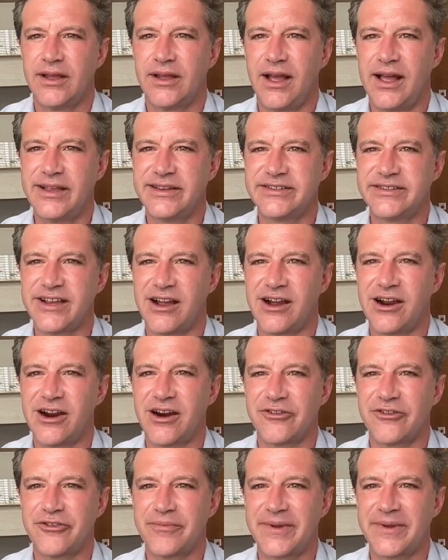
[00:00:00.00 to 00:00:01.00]

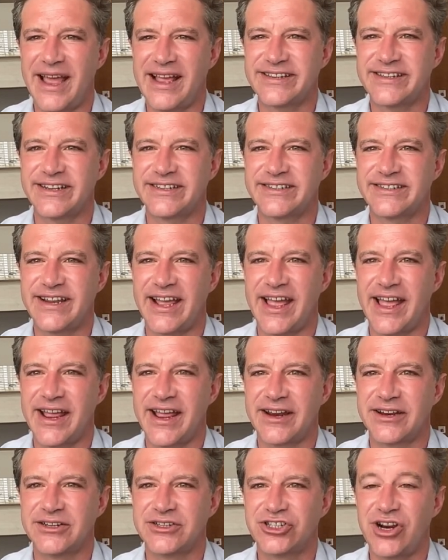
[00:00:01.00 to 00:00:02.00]
Azhar from
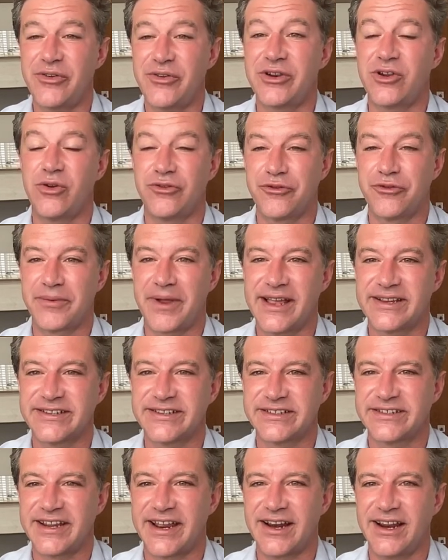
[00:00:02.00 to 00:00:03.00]
Kazakhstan. Sharigul from
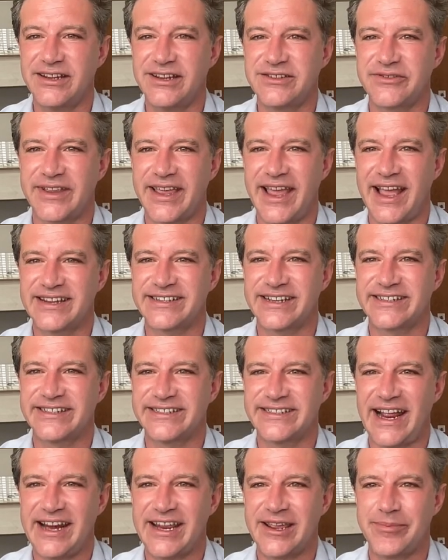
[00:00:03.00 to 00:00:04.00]
Kazakhstan. Lots of
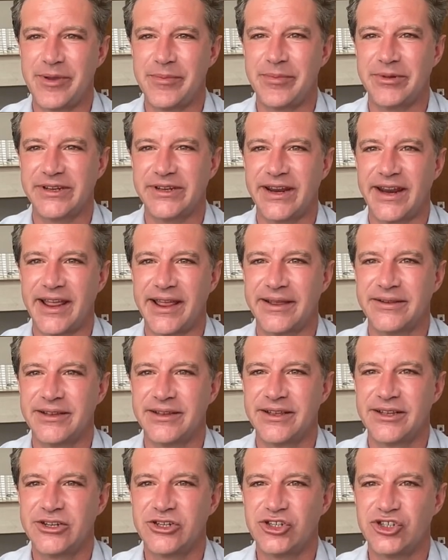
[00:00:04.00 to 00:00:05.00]
Kazakhstani people today.
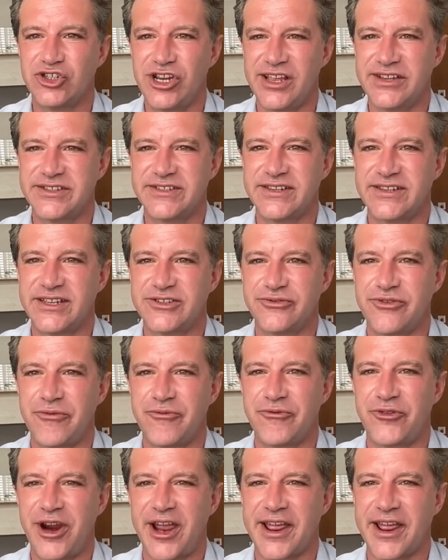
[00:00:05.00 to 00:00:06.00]
Jess is from
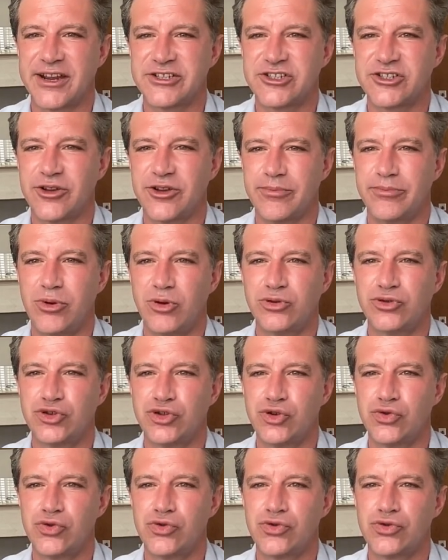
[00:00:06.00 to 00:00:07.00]
France.
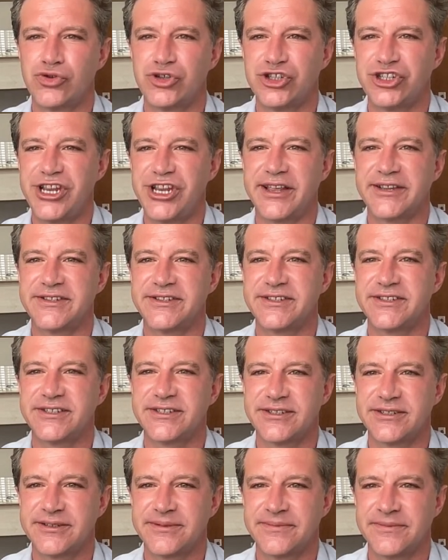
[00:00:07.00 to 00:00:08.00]
Bonjour,
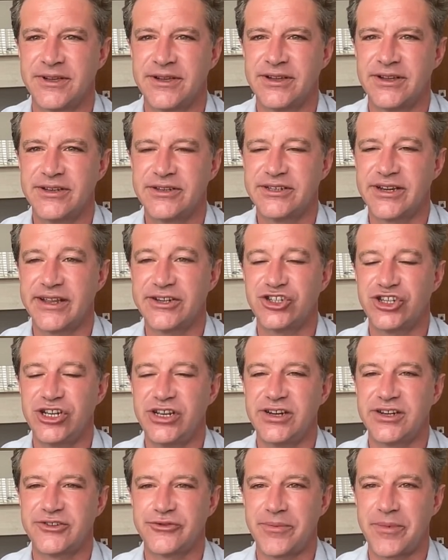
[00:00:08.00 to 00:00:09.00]
Jess. Tashid
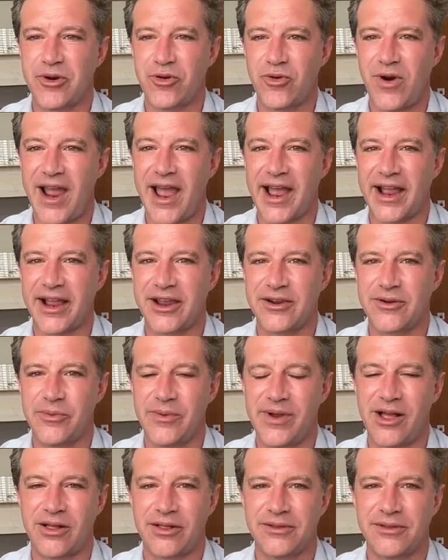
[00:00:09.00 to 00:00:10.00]
is from Iraq.
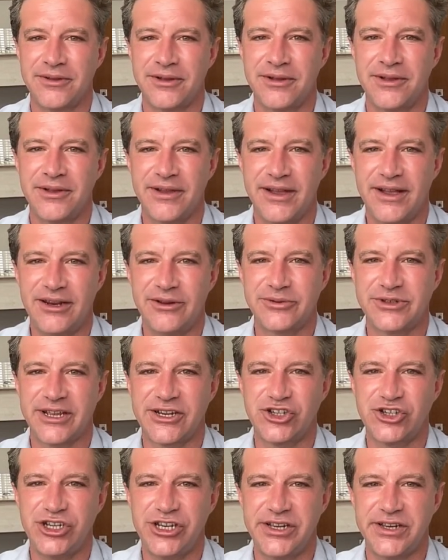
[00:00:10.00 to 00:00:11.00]
Well, hello,
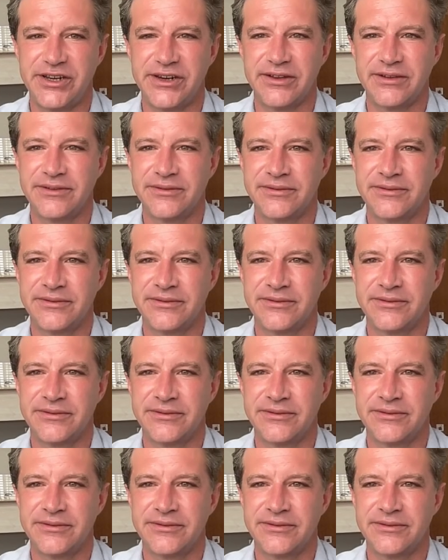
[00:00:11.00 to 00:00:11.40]
Tashid.